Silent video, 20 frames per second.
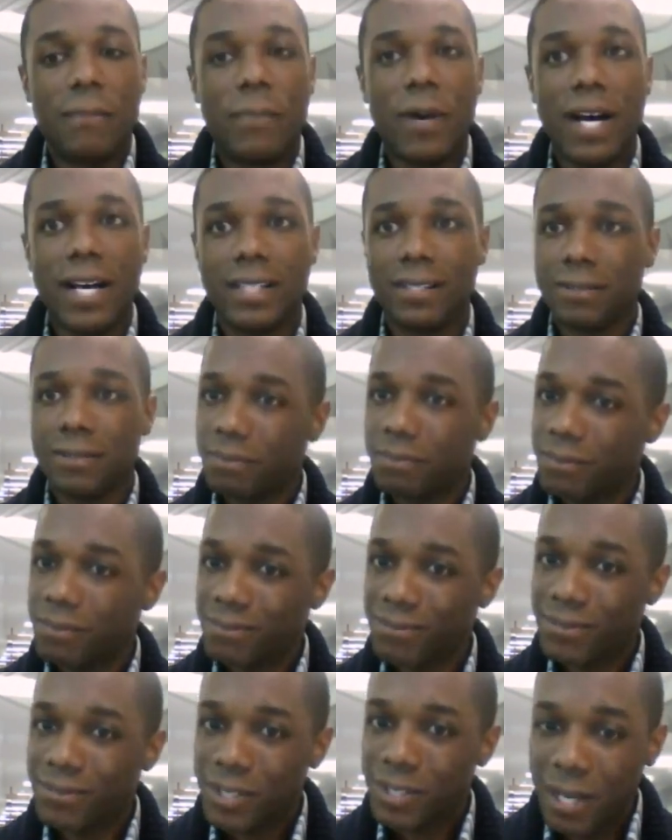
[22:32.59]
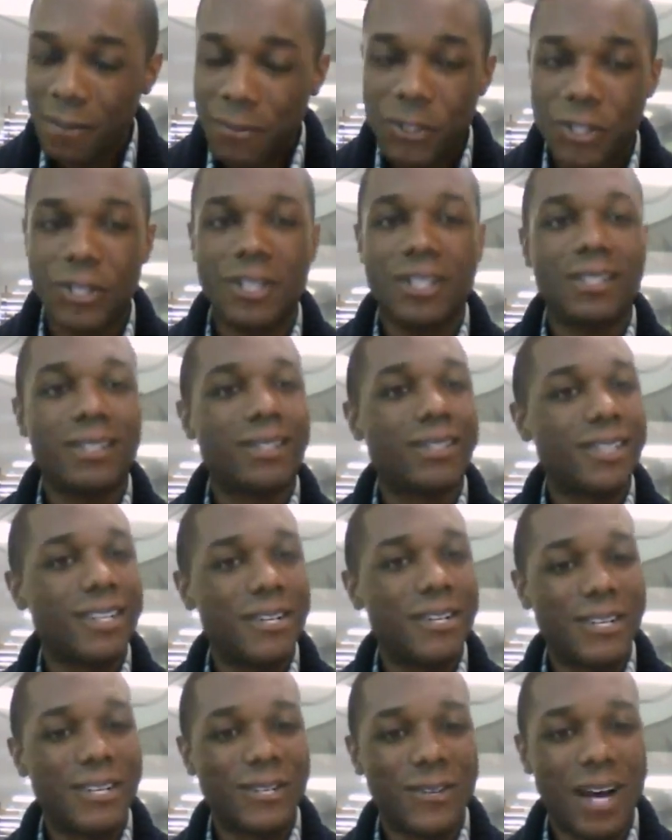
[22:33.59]
But some students, you
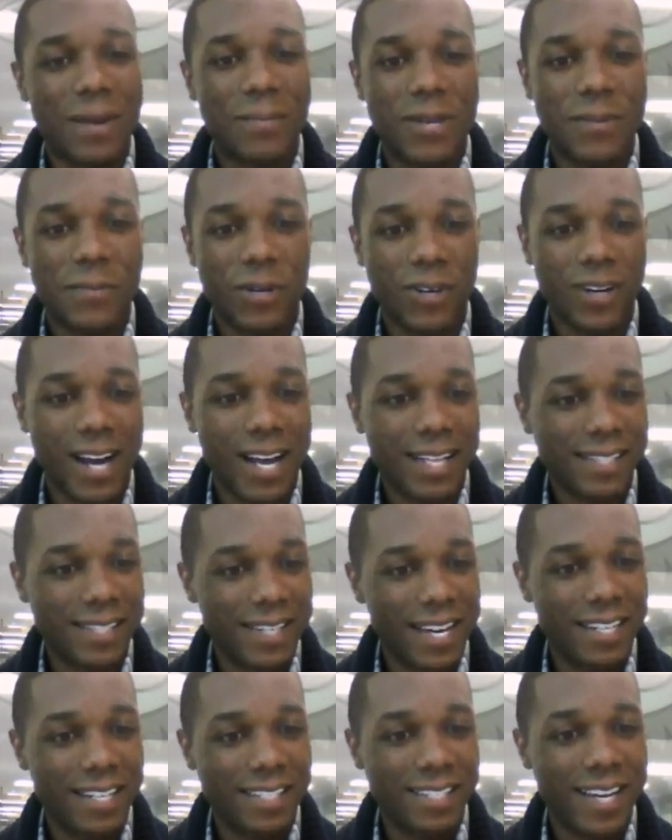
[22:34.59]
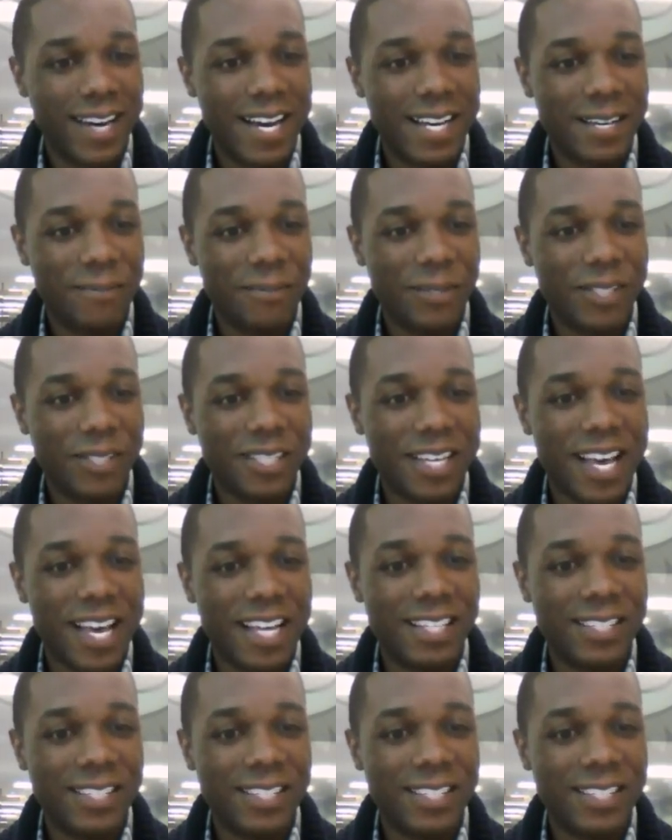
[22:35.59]
know, they do happen to procrastinate at times,